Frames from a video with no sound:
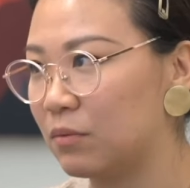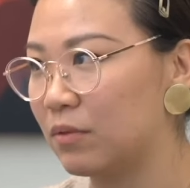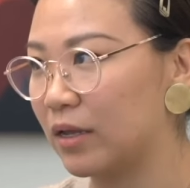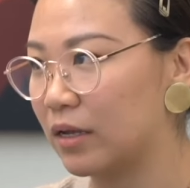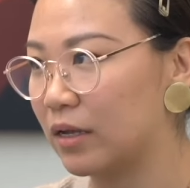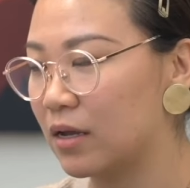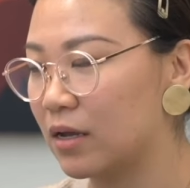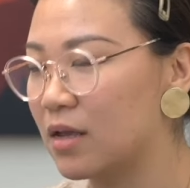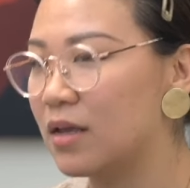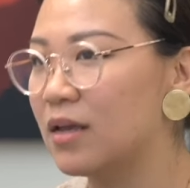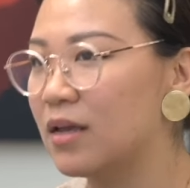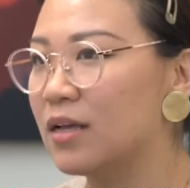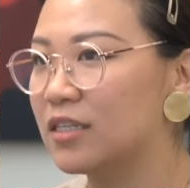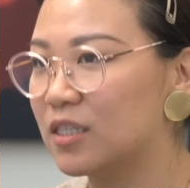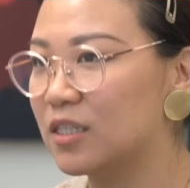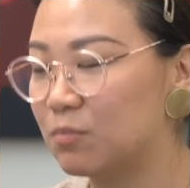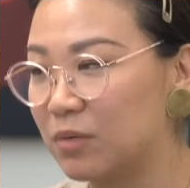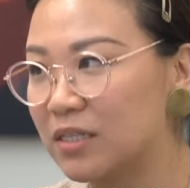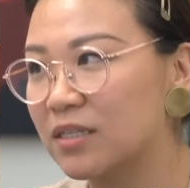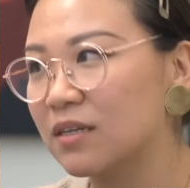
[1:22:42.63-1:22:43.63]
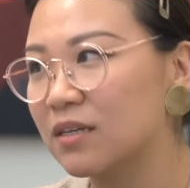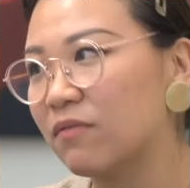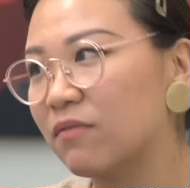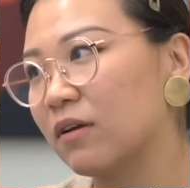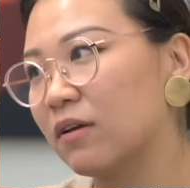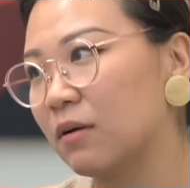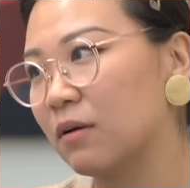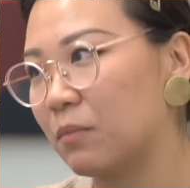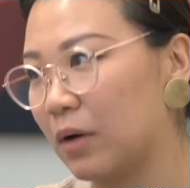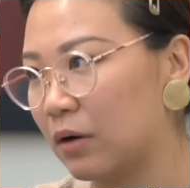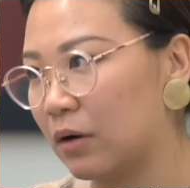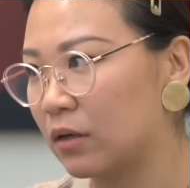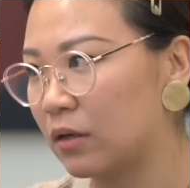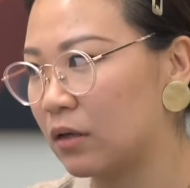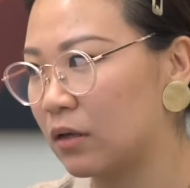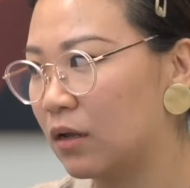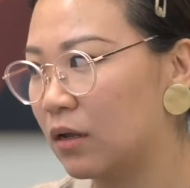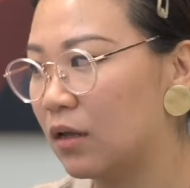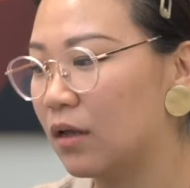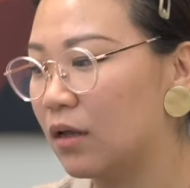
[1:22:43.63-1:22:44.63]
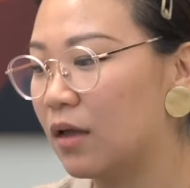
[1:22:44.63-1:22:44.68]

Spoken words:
like specific about it,